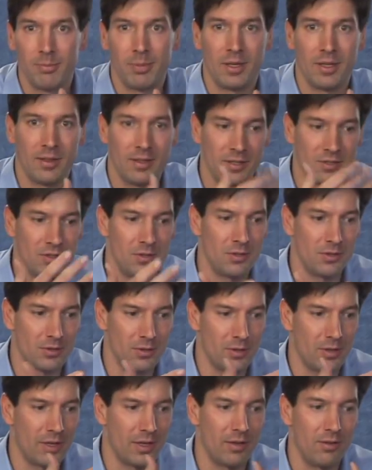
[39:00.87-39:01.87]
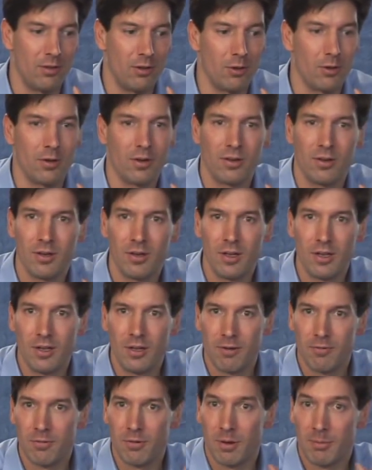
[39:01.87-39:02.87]
but this user had learned
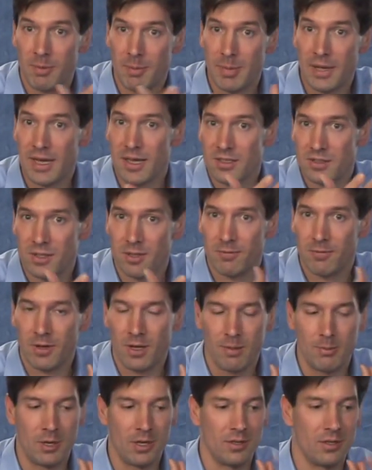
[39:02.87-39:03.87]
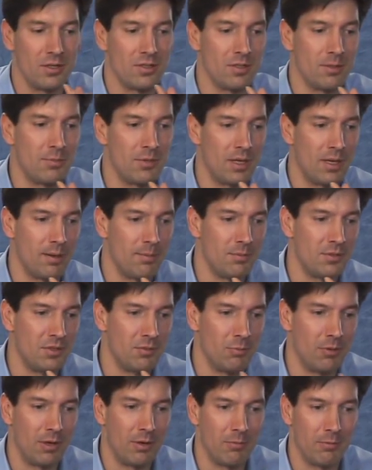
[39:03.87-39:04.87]
from the past that FileMon can sometimes uh,
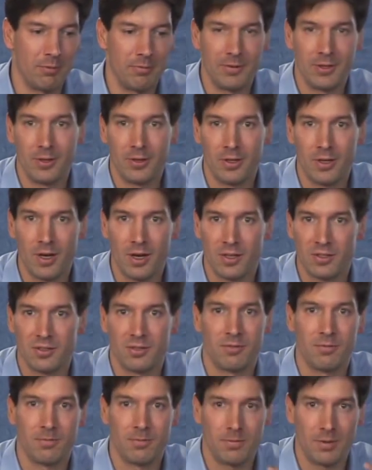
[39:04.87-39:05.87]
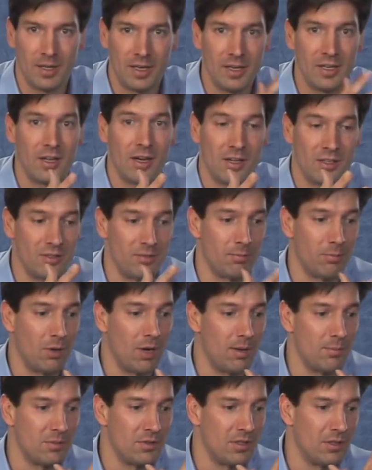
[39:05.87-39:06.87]
reveal the cause of any kinds of
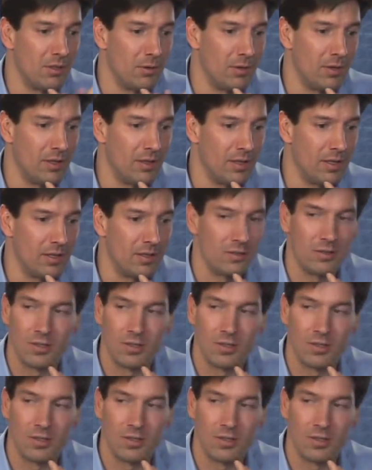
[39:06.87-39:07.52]
problems, including these.